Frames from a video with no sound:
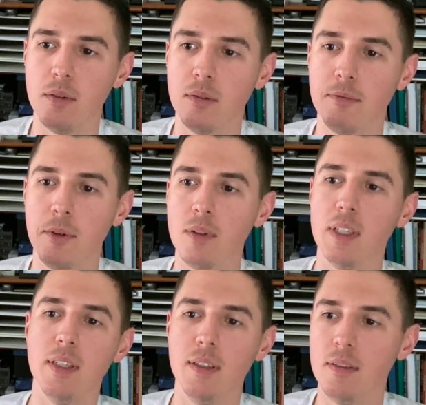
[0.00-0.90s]

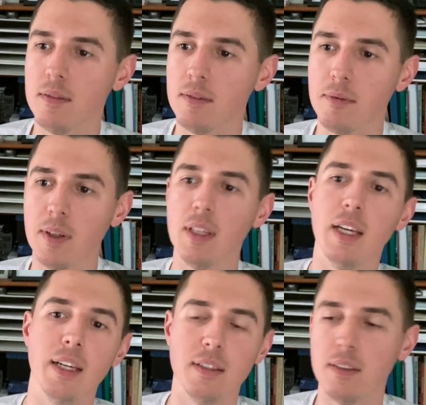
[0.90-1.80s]
fully
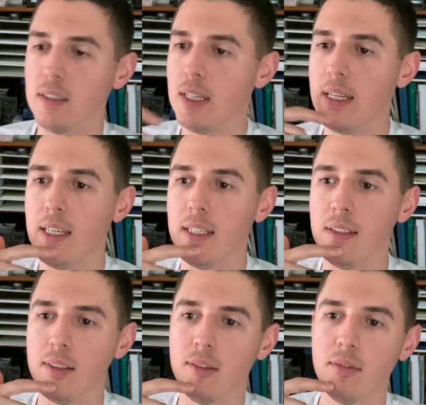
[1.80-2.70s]
freelance
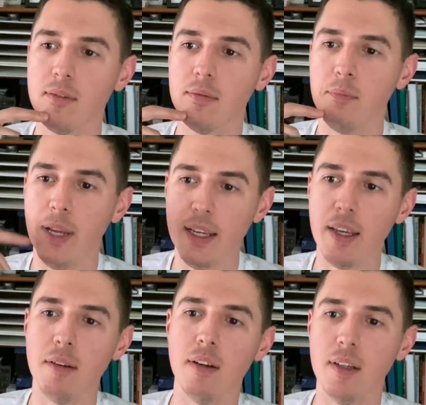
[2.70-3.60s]
and
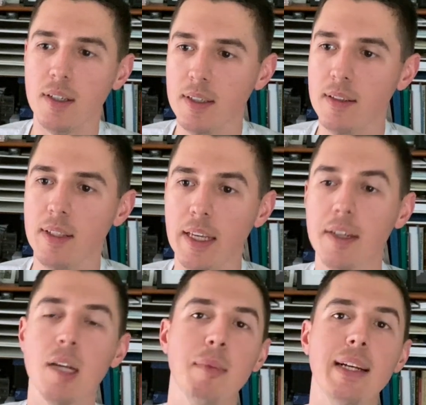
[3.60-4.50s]
making the
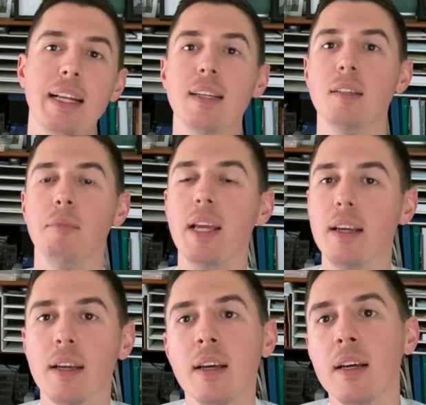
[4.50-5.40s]
income I needed to
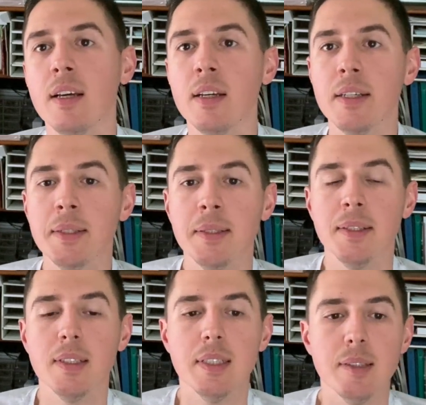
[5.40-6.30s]
make
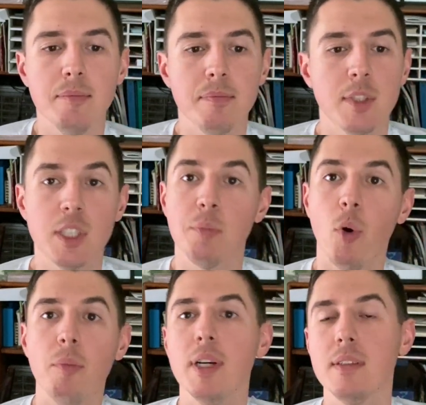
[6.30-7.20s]
to
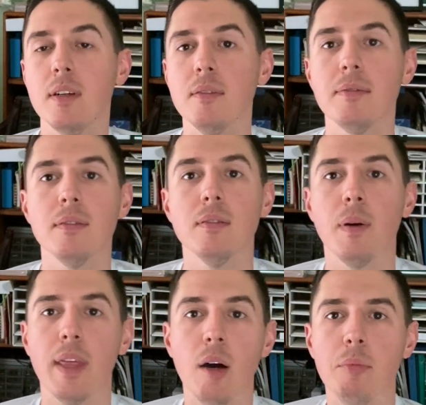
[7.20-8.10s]
support myself
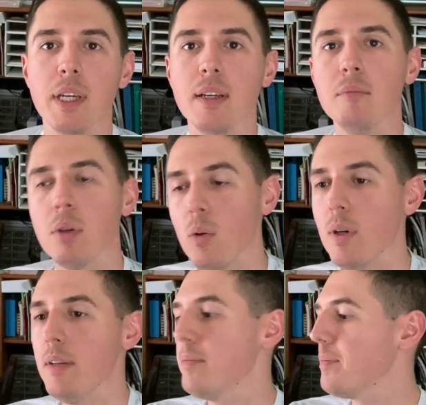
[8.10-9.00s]
without being
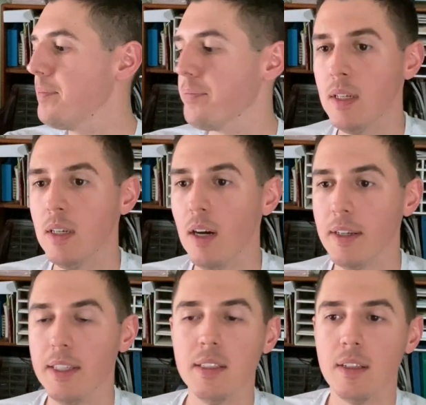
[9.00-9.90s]
employed.
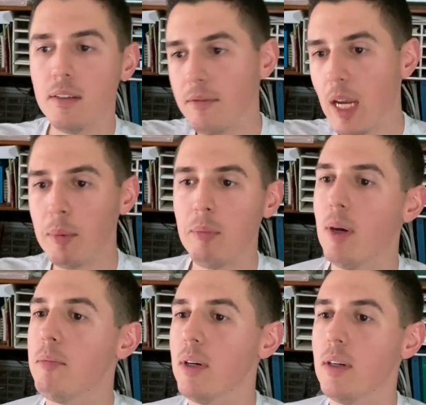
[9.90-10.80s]
A distant family
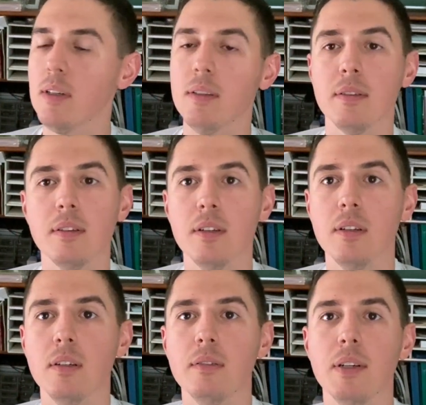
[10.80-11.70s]
member
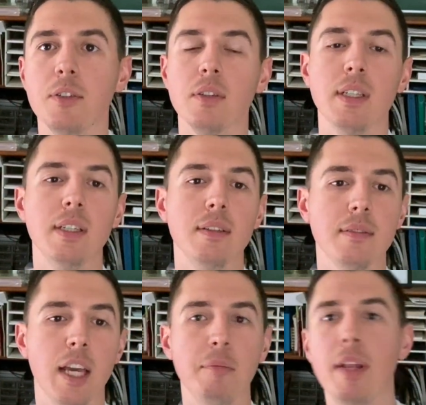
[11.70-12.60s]
eventually
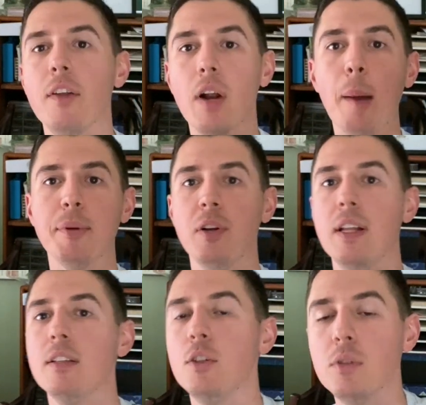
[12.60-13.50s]
gave me another
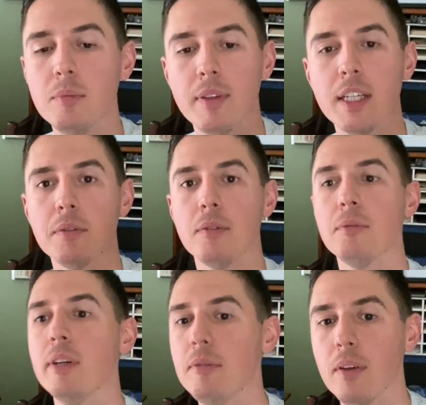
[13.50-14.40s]
opportunity to do some things for
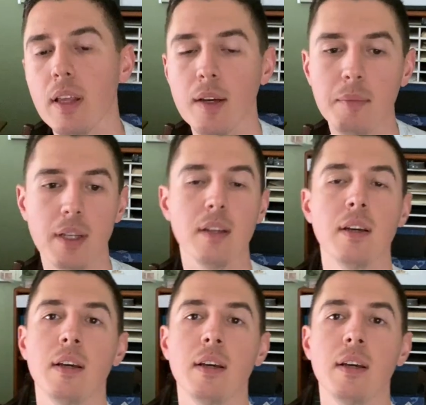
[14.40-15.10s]
free for them, and